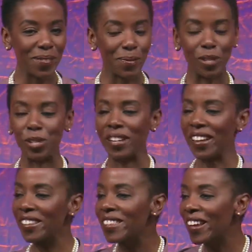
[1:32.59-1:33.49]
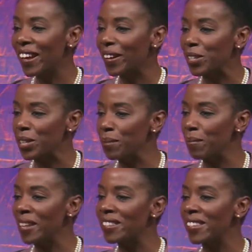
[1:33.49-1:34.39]
When she gets there, she
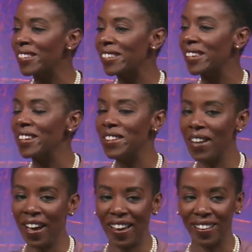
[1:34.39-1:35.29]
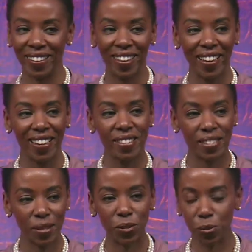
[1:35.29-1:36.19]
meets this nun,
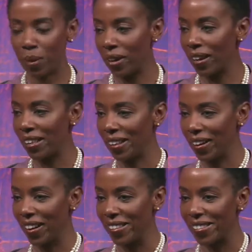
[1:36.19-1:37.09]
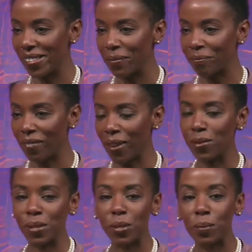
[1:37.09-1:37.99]
Sister Mary Clarence. Now,
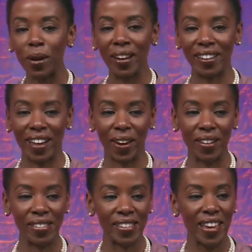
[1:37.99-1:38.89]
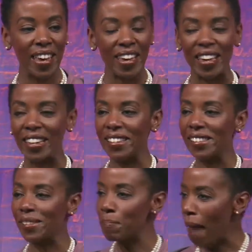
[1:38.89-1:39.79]
Sister Mary Clarence
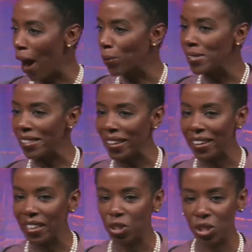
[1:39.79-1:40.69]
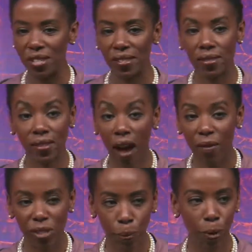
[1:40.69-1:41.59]
is mousy, she's
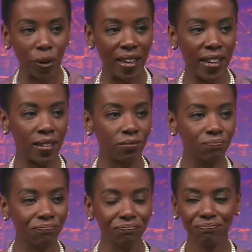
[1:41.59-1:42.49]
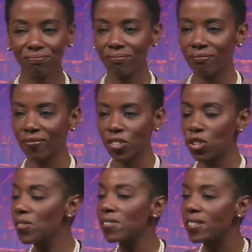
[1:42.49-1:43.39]
soft-spoken,
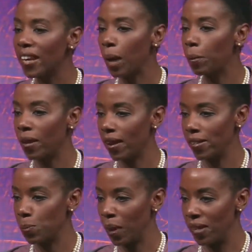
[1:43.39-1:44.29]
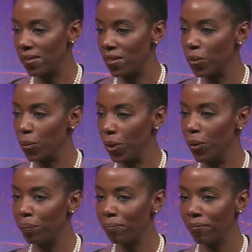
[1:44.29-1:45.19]
she doesn't take up a lot of space in the room.